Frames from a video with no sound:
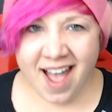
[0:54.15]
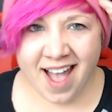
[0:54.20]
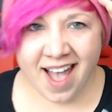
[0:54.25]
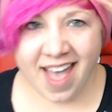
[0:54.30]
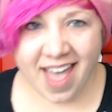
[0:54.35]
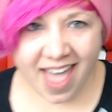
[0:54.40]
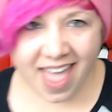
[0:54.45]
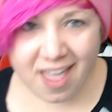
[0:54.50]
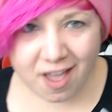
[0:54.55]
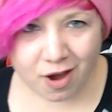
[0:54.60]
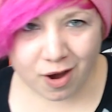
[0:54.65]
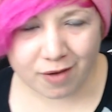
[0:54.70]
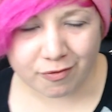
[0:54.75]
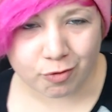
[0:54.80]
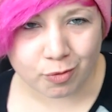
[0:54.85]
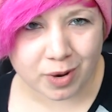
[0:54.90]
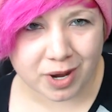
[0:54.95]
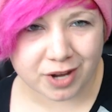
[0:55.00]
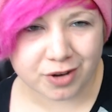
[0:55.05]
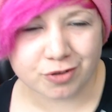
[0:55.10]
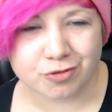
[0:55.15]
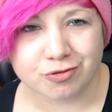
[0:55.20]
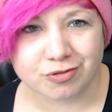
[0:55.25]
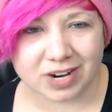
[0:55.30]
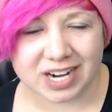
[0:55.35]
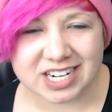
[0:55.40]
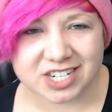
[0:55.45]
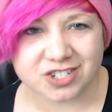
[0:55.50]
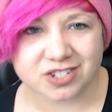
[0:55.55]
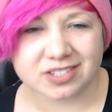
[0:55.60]
Hey everyone,
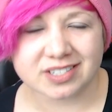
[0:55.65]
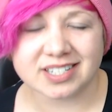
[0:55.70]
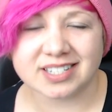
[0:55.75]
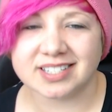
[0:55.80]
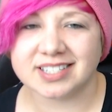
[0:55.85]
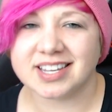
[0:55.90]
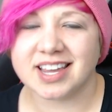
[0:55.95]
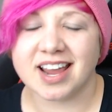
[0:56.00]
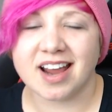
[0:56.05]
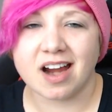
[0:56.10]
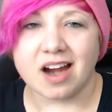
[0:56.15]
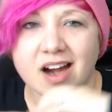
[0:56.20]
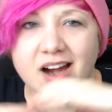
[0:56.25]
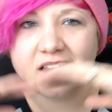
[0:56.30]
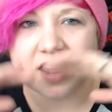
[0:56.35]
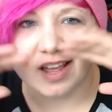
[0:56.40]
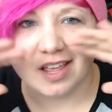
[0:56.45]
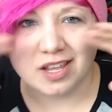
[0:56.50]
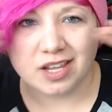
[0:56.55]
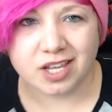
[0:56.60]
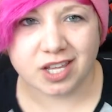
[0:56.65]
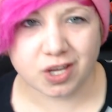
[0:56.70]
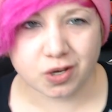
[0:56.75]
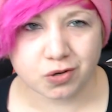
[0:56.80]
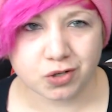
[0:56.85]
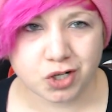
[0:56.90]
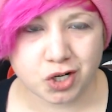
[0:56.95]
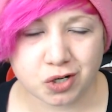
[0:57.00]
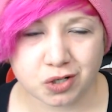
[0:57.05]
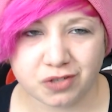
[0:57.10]
Ranger Liz here.
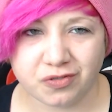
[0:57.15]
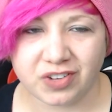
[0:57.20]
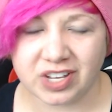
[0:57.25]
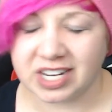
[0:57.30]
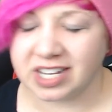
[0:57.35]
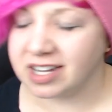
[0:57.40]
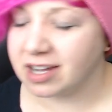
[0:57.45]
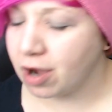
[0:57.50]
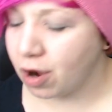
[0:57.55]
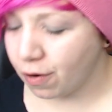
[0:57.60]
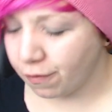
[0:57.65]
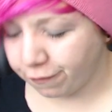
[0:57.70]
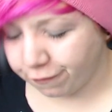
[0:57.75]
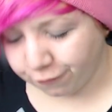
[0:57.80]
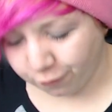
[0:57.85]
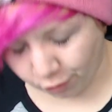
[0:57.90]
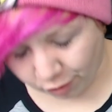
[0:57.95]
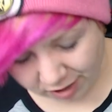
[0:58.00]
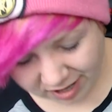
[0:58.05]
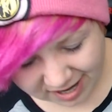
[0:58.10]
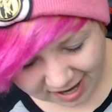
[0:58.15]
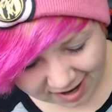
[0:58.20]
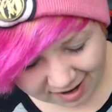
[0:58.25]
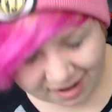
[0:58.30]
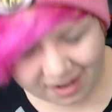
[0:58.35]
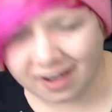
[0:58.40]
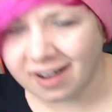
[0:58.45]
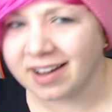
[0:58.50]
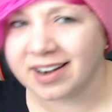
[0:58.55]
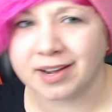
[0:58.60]
Huge video for you
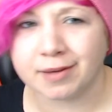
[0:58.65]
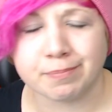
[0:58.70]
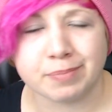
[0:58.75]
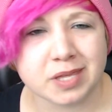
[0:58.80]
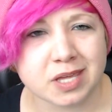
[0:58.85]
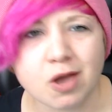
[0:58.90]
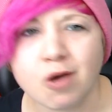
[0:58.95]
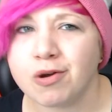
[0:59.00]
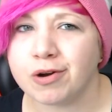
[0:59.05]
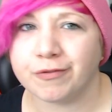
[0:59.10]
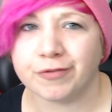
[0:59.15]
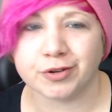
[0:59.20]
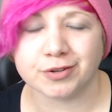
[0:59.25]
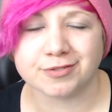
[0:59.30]
on a beautiful